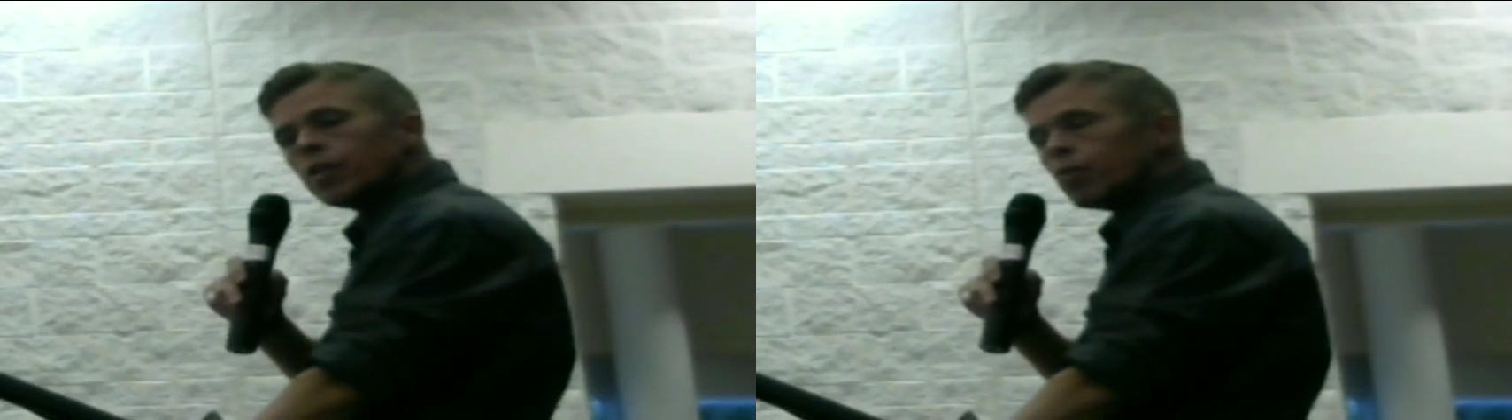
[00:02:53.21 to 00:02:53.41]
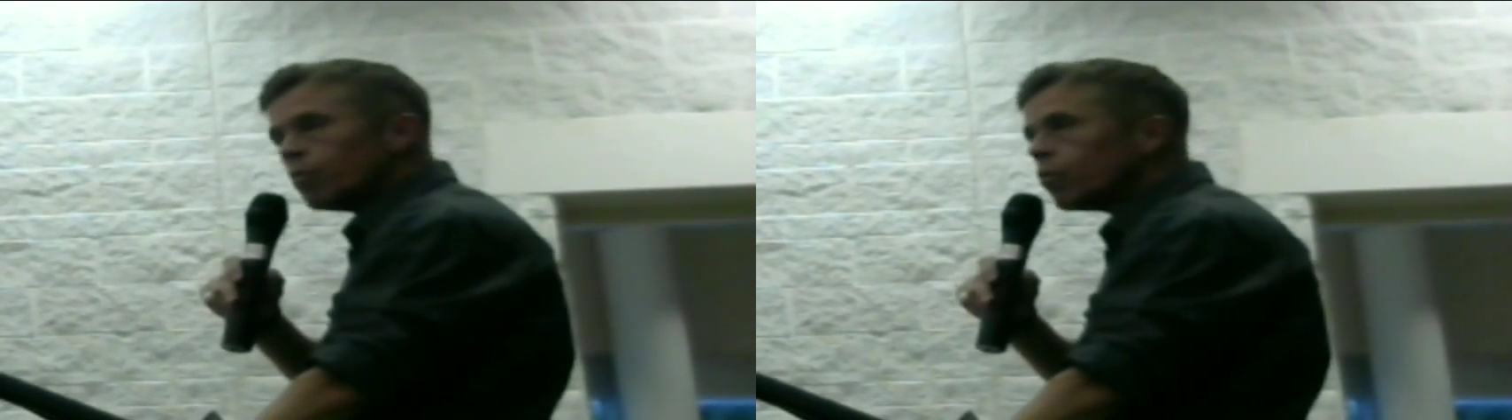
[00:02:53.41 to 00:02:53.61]

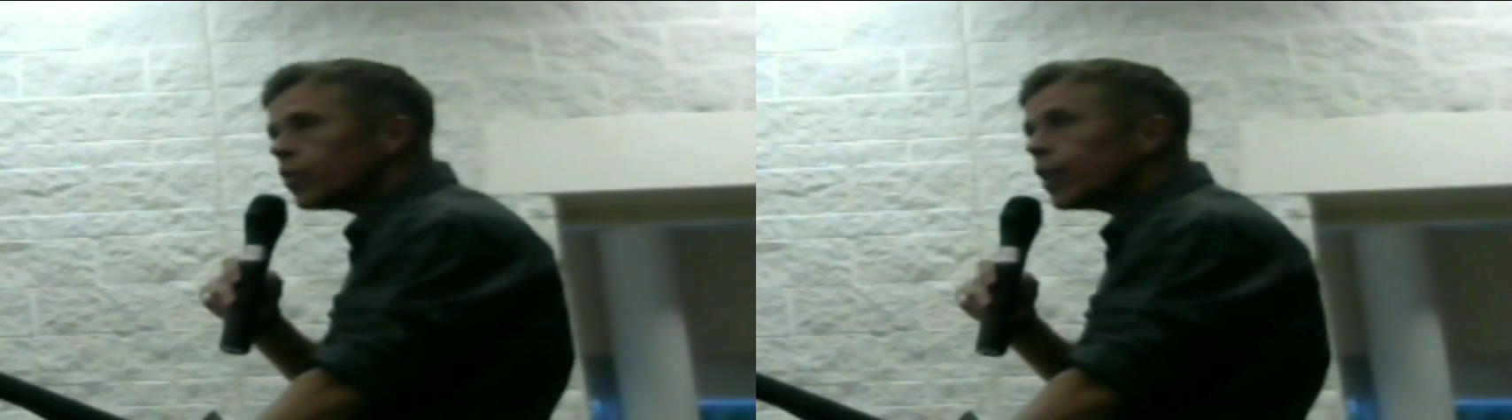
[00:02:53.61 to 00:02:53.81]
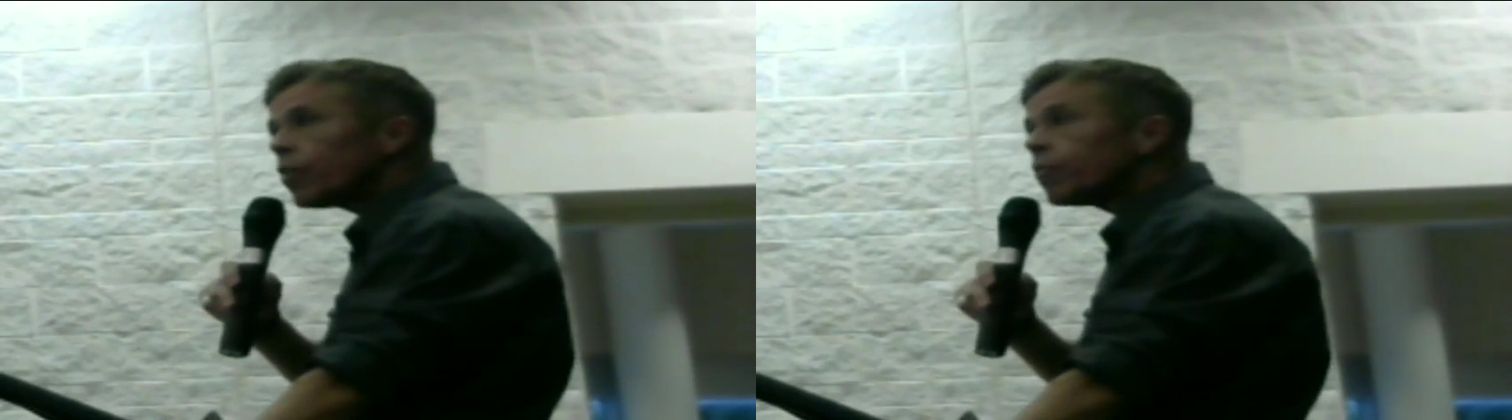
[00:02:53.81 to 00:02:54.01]
We'll
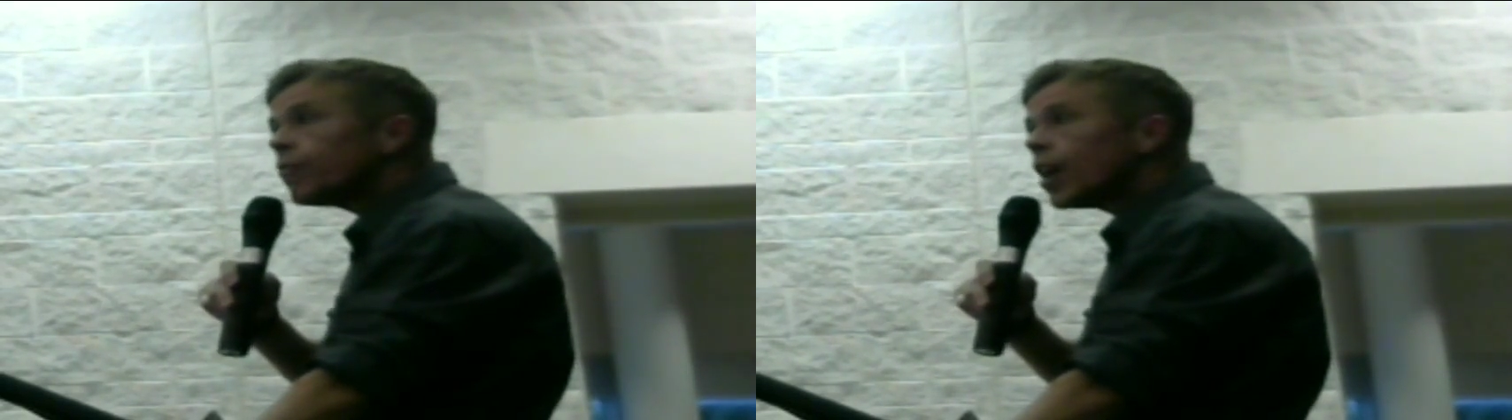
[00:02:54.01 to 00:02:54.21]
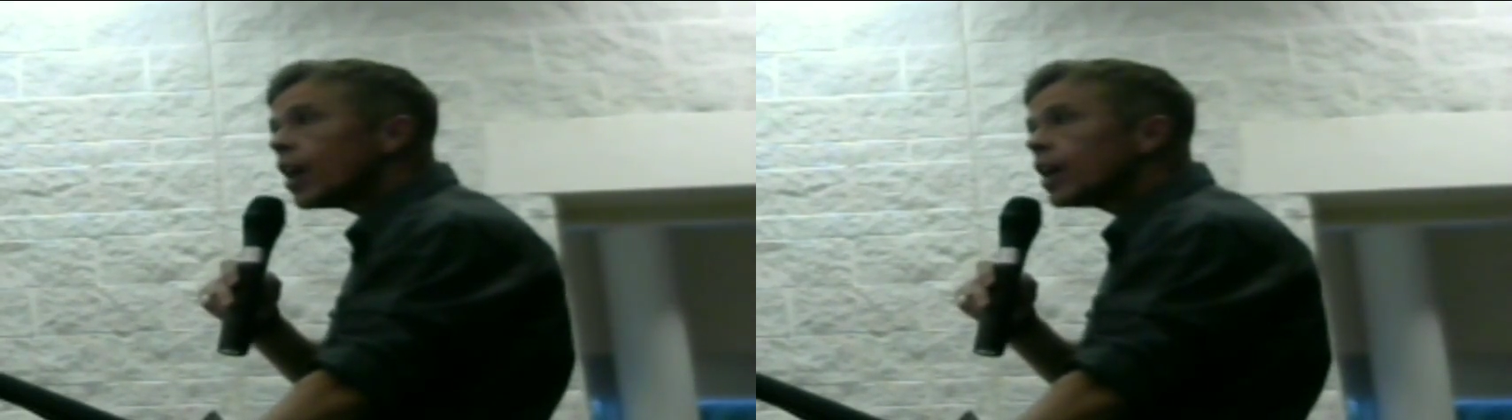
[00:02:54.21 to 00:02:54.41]

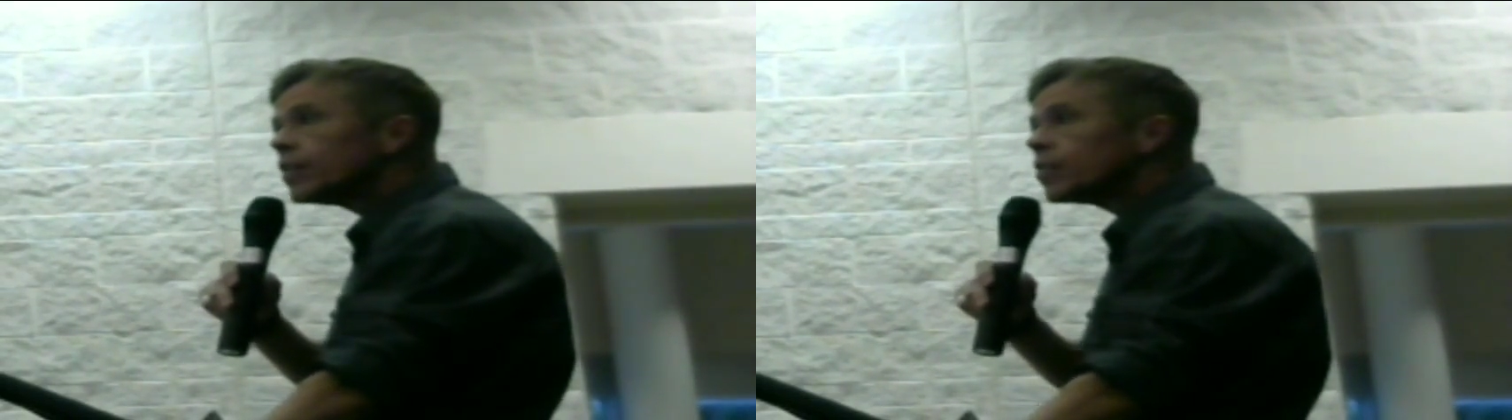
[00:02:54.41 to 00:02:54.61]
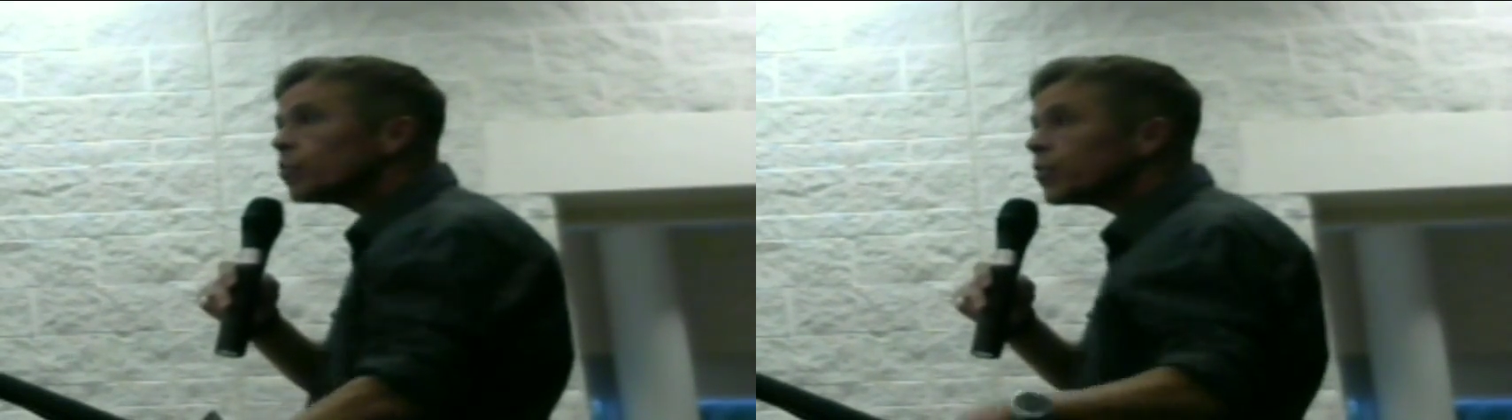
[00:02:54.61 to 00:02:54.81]
clarify
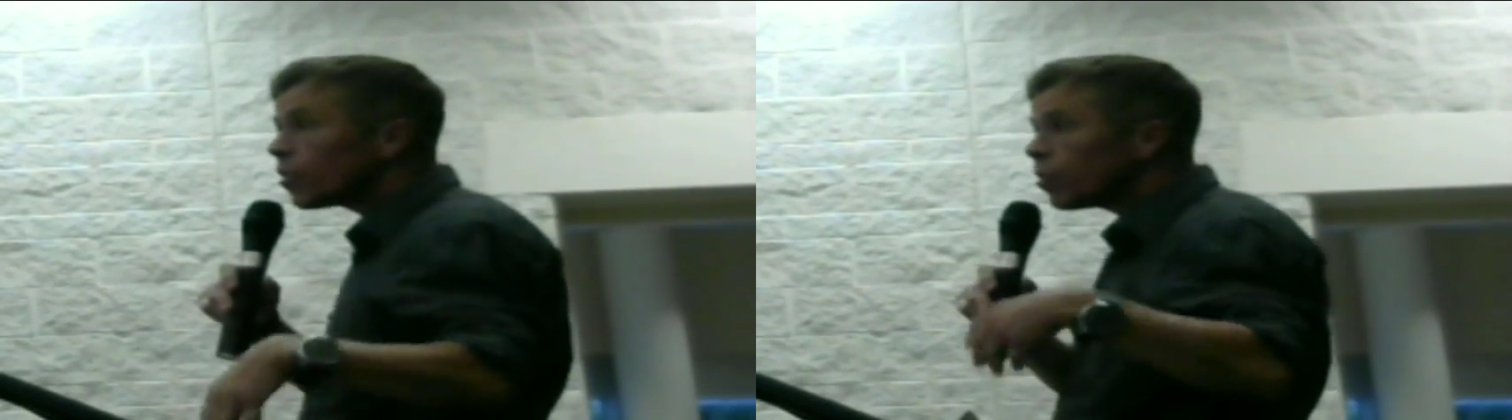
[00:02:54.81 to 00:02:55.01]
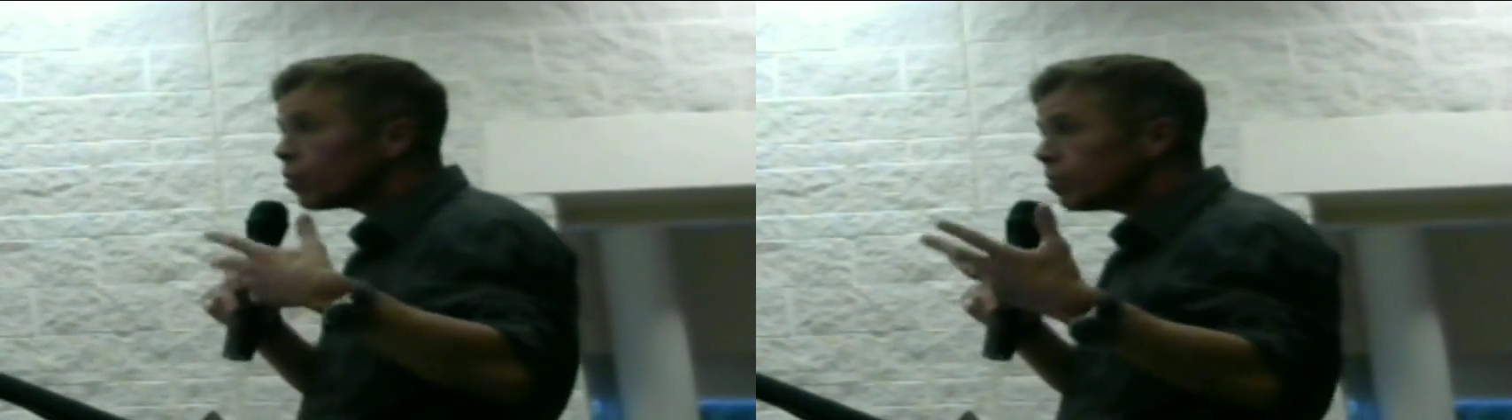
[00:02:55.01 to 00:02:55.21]
some
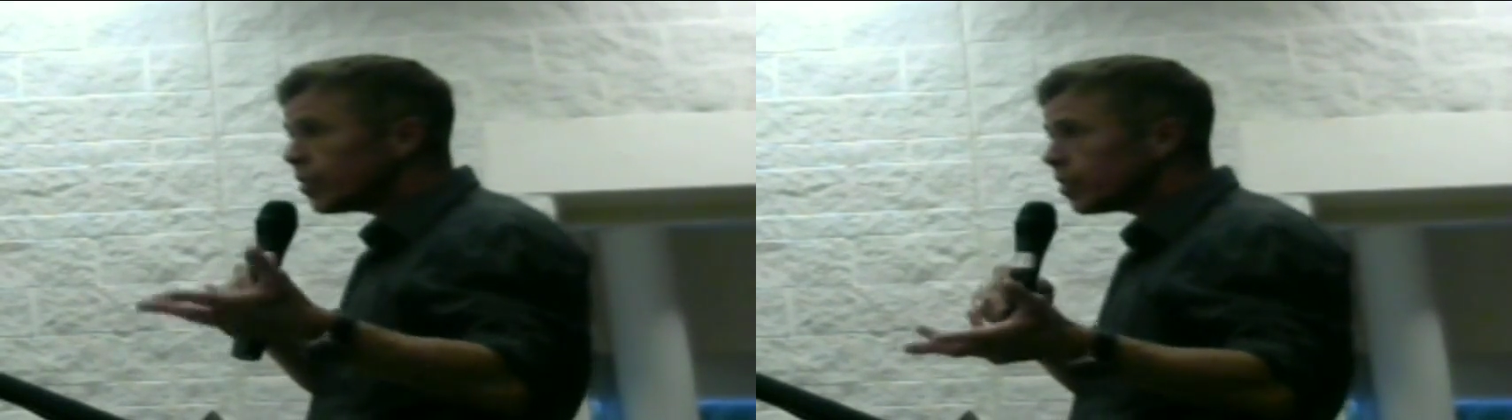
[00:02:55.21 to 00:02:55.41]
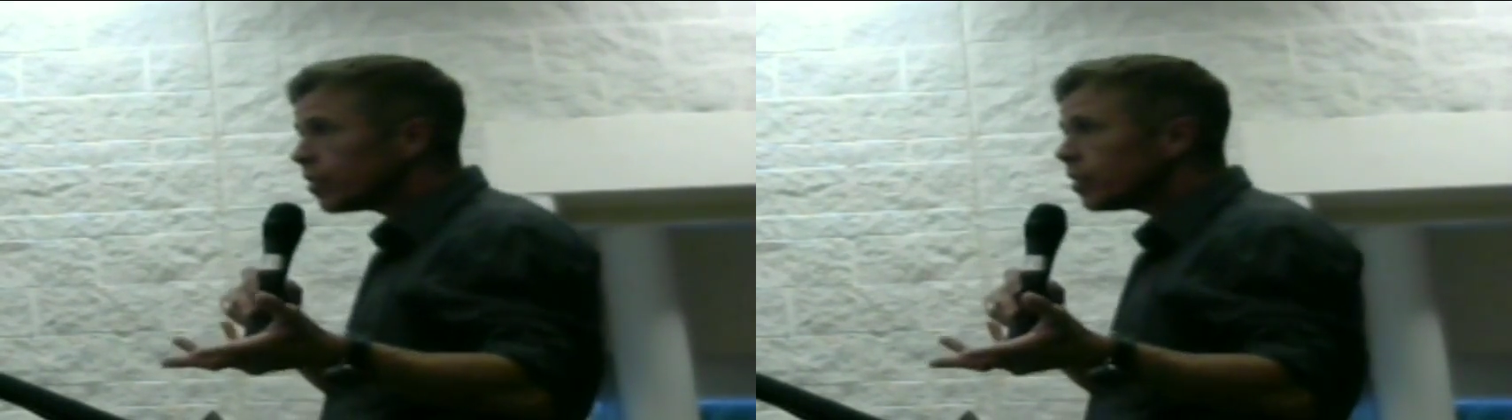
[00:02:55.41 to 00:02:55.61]

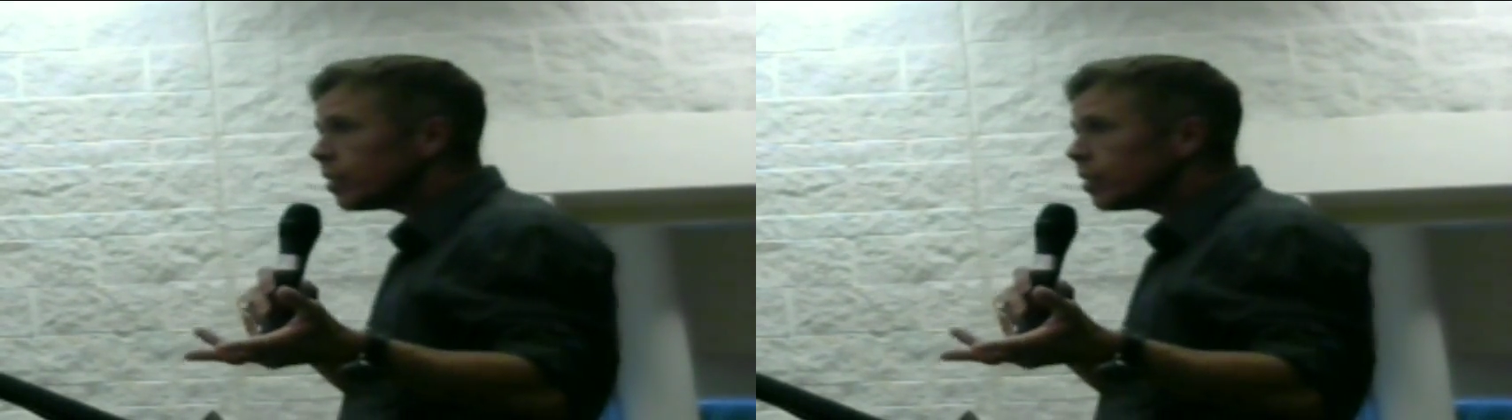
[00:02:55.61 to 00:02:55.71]
terms,